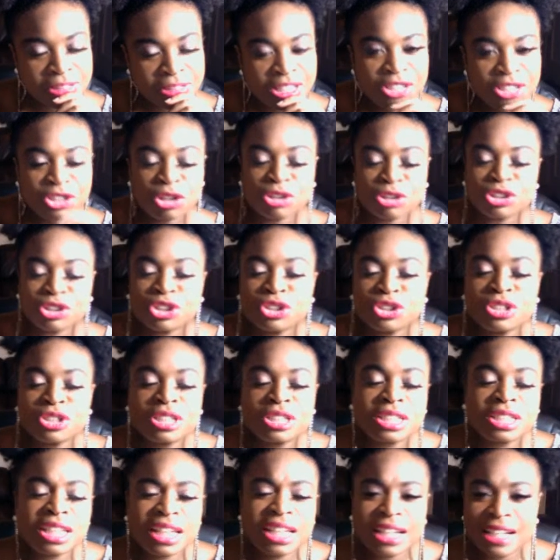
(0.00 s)
Don't you
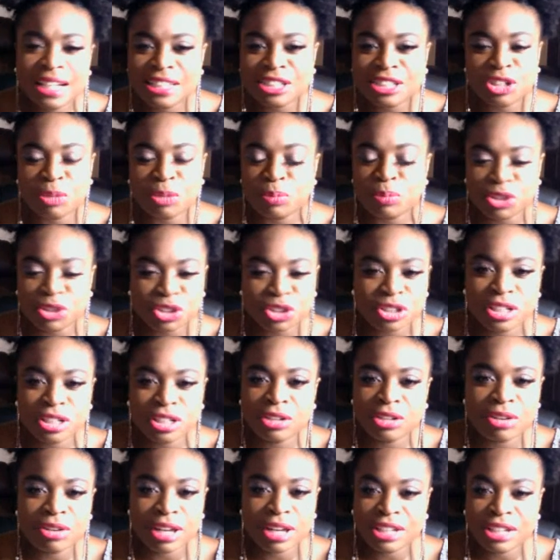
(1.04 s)
see it as an
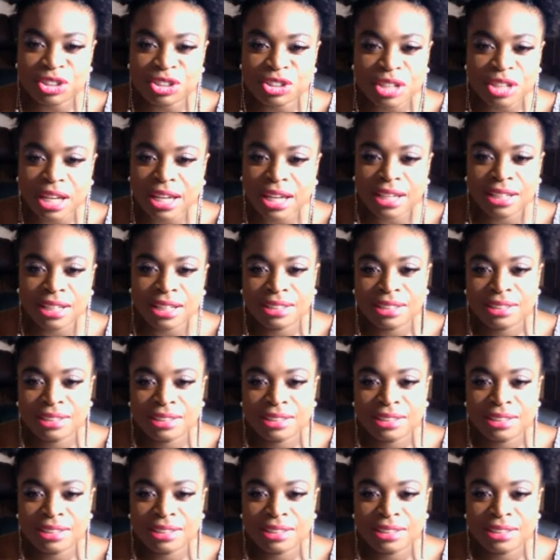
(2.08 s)
opportunity to educate?